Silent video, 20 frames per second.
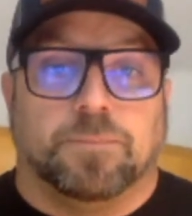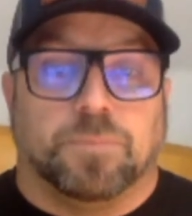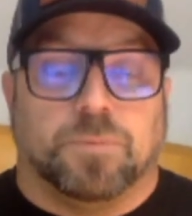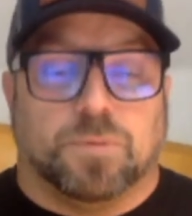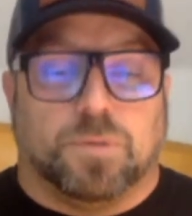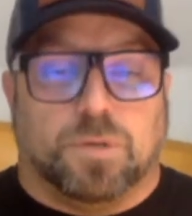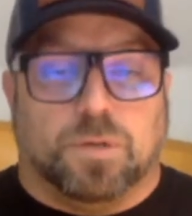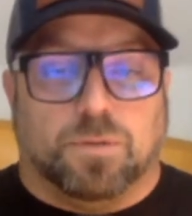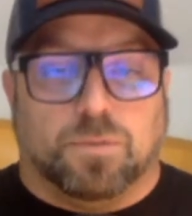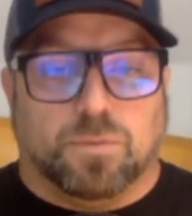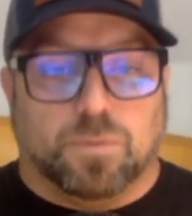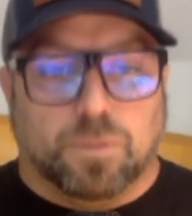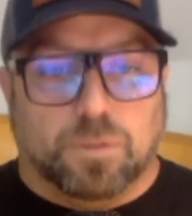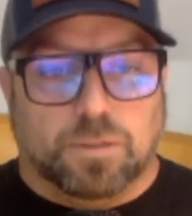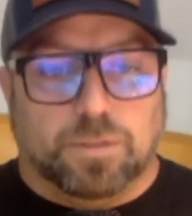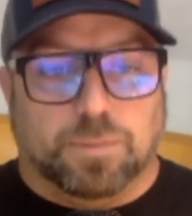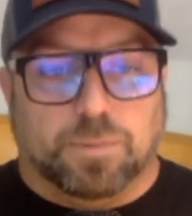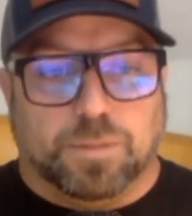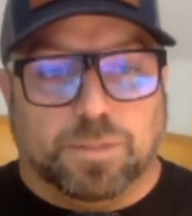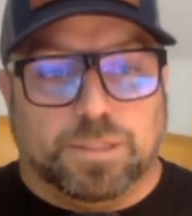So I
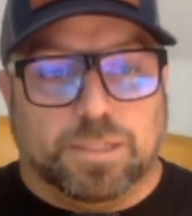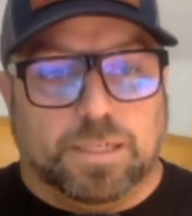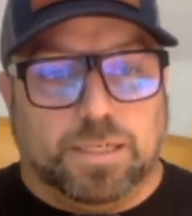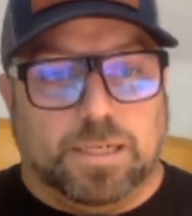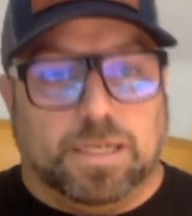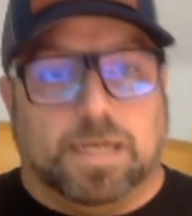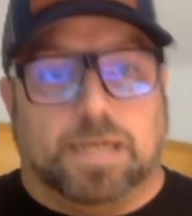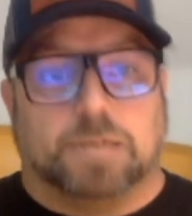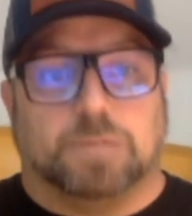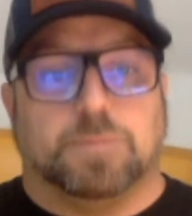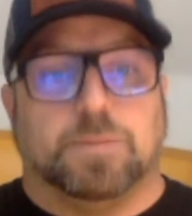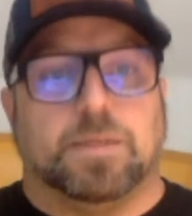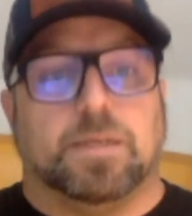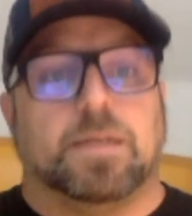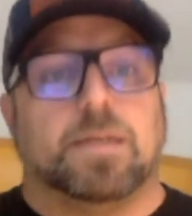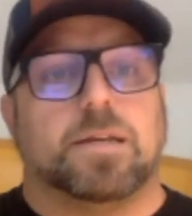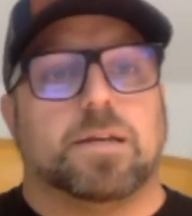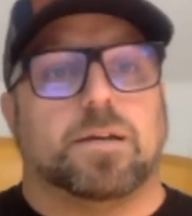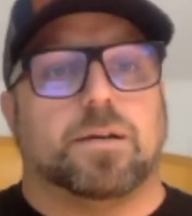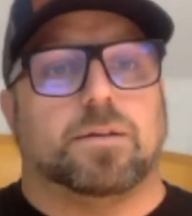really appreciate you guys
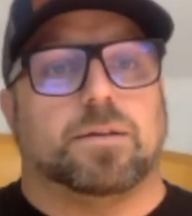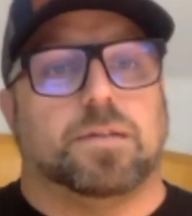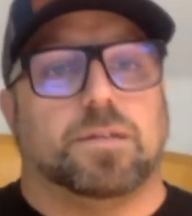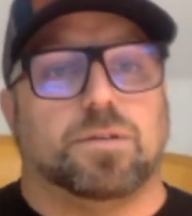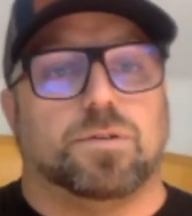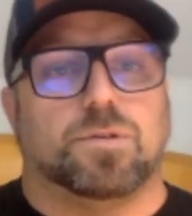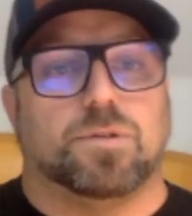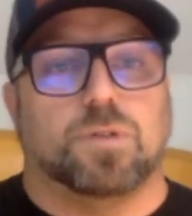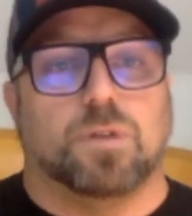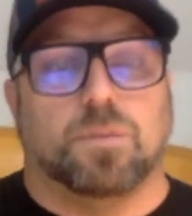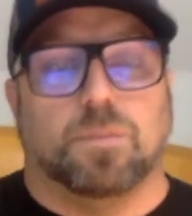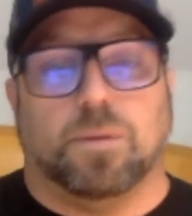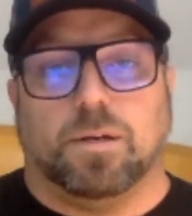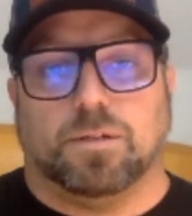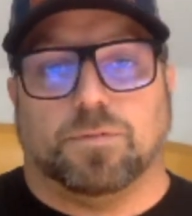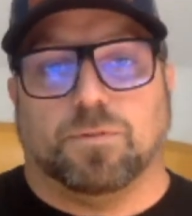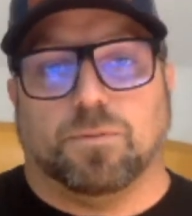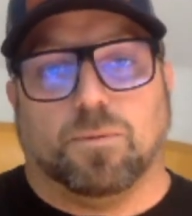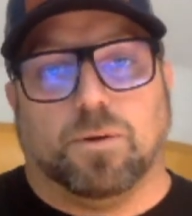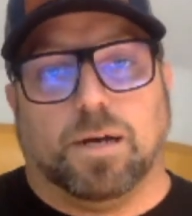being here. Thank you so
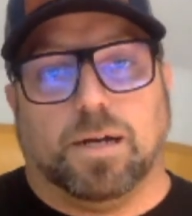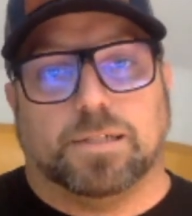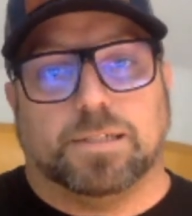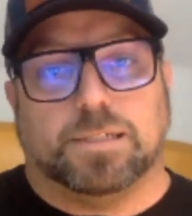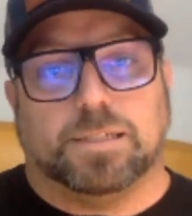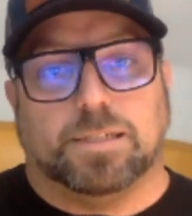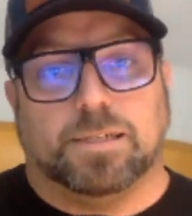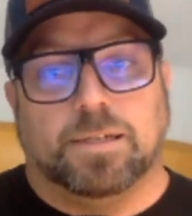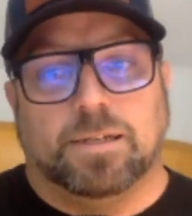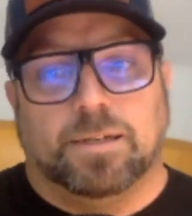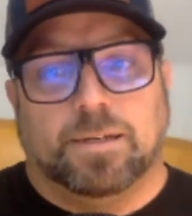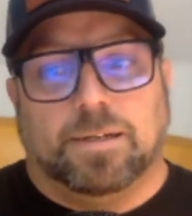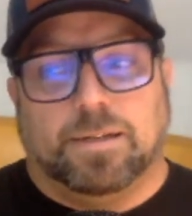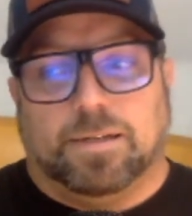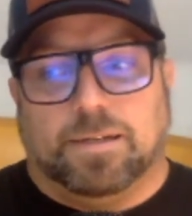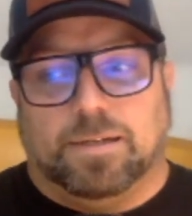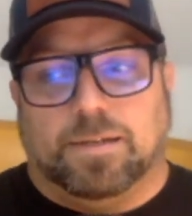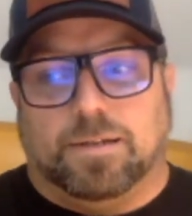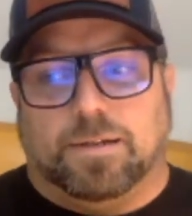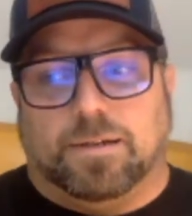much for watching.
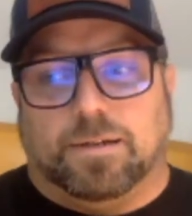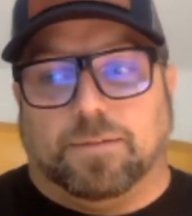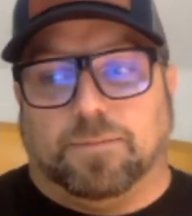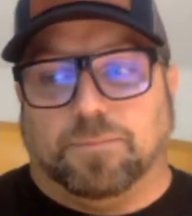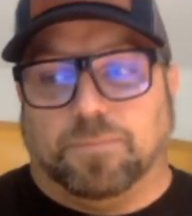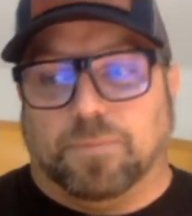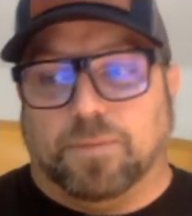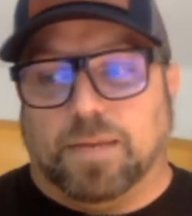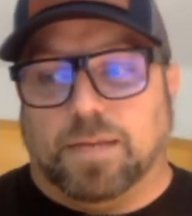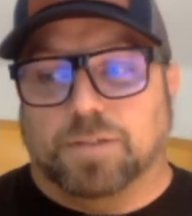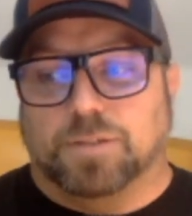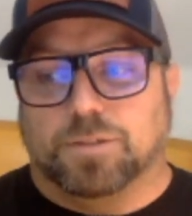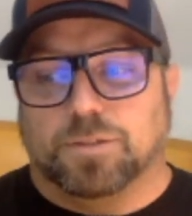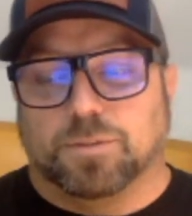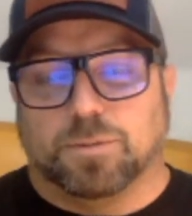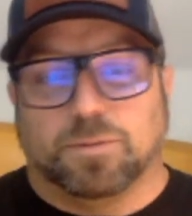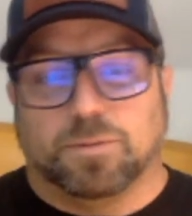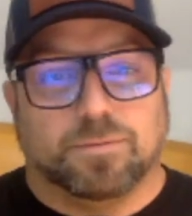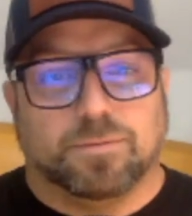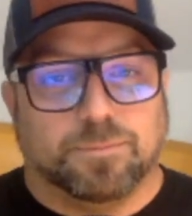And as
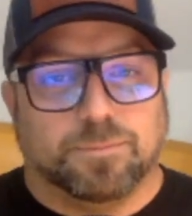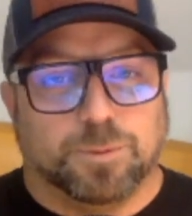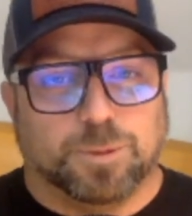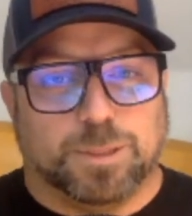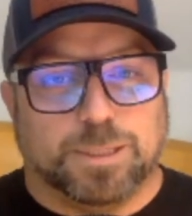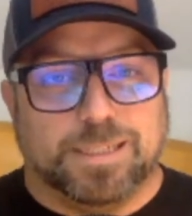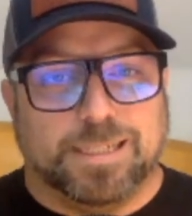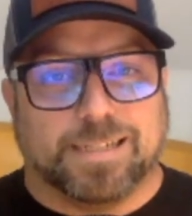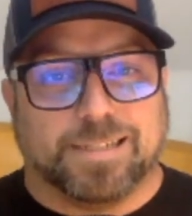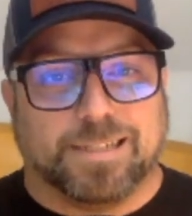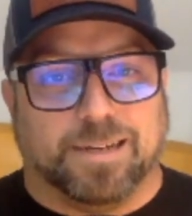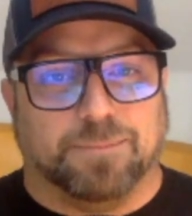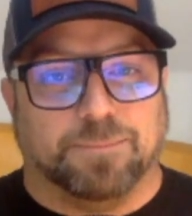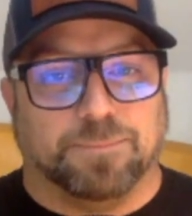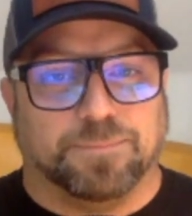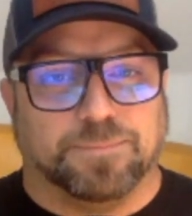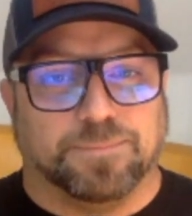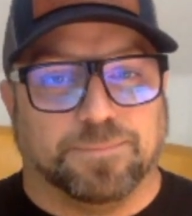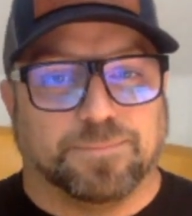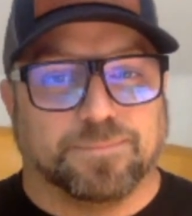usual, we'll see you next
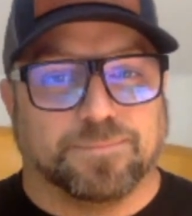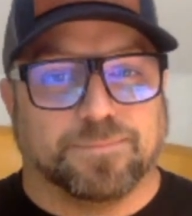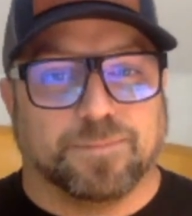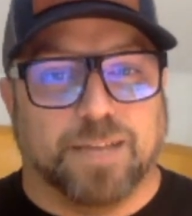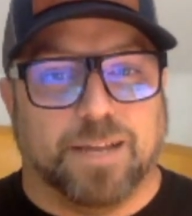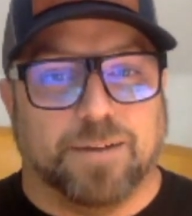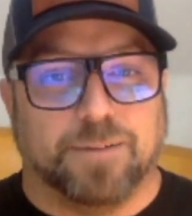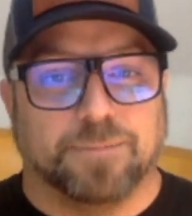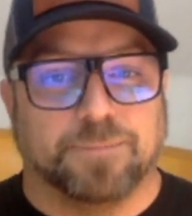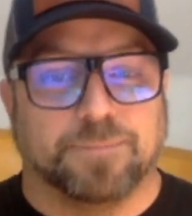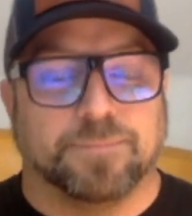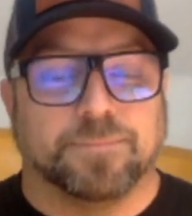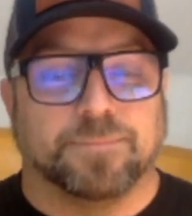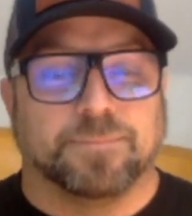time. Later.